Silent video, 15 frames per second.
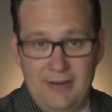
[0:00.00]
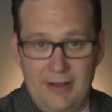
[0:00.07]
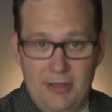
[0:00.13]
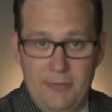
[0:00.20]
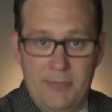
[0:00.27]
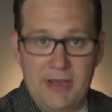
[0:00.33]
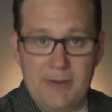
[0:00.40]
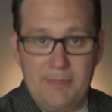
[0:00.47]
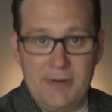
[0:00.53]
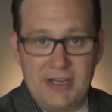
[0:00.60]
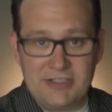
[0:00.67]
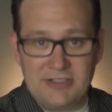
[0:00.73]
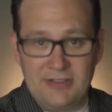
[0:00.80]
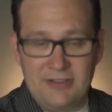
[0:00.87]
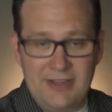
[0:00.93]
In the big
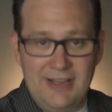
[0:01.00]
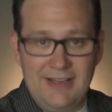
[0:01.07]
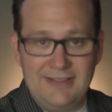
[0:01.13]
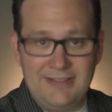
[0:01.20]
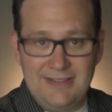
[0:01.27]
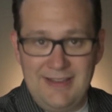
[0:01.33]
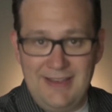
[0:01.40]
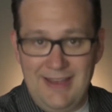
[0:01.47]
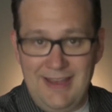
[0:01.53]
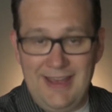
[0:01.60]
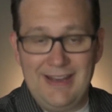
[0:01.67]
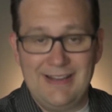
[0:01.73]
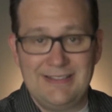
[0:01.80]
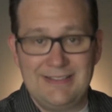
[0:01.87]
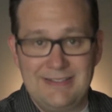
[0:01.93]
picture of things,
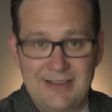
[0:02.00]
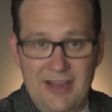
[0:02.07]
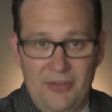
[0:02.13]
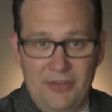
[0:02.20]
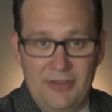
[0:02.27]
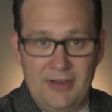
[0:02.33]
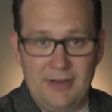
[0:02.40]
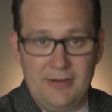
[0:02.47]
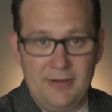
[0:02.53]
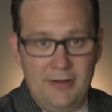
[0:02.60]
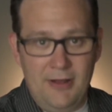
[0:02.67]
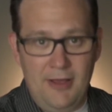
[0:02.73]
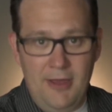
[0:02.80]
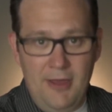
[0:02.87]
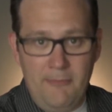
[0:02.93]
it is nothing.
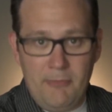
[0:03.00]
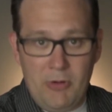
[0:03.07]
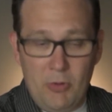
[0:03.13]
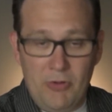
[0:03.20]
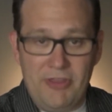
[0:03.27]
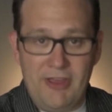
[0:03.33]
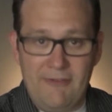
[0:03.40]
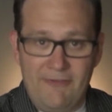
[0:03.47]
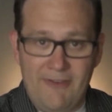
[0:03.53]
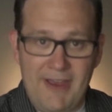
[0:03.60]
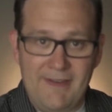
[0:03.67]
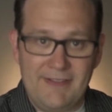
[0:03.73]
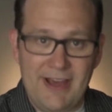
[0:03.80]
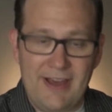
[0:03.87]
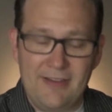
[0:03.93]
But what that
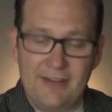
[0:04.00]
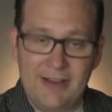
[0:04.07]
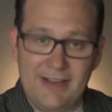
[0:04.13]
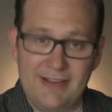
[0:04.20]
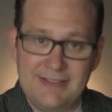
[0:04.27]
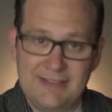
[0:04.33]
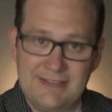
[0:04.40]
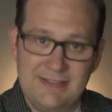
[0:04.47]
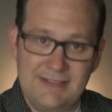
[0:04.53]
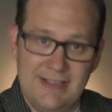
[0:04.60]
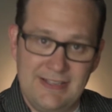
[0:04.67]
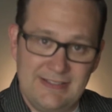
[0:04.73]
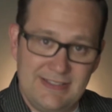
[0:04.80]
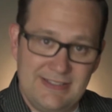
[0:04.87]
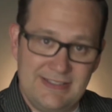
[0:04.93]
$5 is
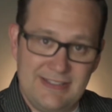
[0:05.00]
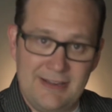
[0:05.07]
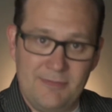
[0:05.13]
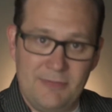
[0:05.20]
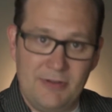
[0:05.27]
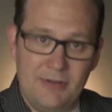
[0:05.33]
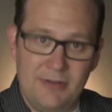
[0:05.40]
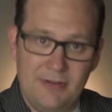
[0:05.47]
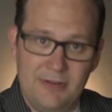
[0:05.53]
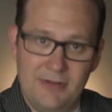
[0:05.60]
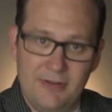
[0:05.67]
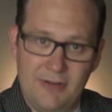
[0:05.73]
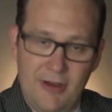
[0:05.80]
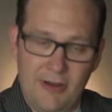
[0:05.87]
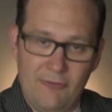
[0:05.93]
a symbol
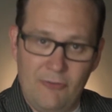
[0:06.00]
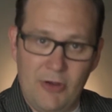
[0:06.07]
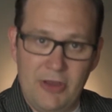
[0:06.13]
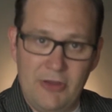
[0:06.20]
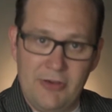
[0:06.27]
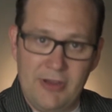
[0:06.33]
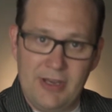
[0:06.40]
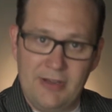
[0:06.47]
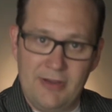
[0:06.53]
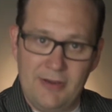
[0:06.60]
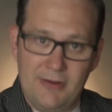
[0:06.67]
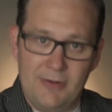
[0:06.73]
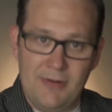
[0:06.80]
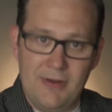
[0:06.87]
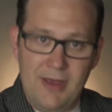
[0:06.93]
of what you can
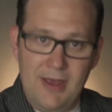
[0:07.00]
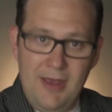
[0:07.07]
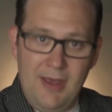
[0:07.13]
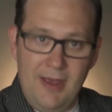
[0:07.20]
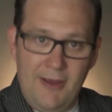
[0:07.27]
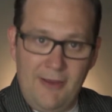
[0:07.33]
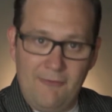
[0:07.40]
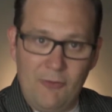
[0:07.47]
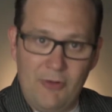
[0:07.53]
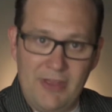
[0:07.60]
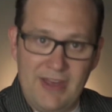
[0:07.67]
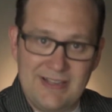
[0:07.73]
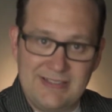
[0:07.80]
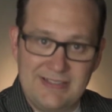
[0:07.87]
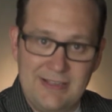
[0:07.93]
do. And with
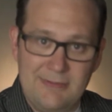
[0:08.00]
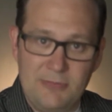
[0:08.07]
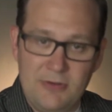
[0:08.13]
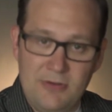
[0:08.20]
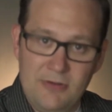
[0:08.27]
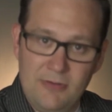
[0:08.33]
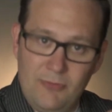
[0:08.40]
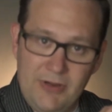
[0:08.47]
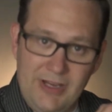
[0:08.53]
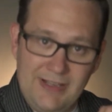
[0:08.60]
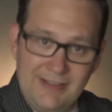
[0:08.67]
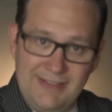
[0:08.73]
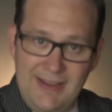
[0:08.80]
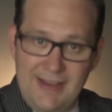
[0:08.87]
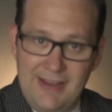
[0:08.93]
that symbol, we
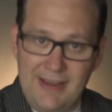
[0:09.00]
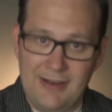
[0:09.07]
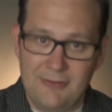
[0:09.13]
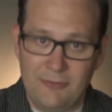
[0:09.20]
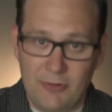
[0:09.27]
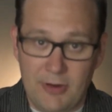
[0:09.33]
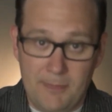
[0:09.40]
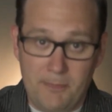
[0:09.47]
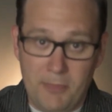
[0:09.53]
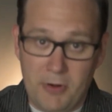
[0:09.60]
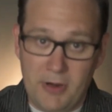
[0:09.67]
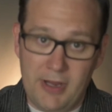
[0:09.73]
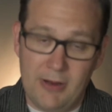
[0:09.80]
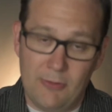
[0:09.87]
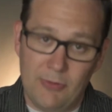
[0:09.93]
can take it, we can
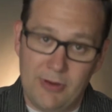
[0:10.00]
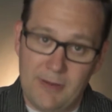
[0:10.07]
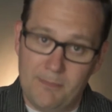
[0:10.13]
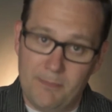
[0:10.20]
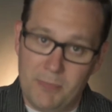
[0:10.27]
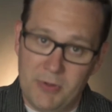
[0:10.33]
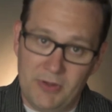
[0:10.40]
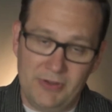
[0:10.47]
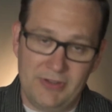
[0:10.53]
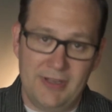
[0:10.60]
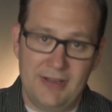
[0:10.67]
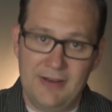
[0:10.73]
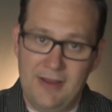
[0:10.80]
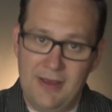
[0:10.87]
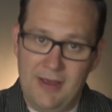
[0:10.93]
put it, and we can build it.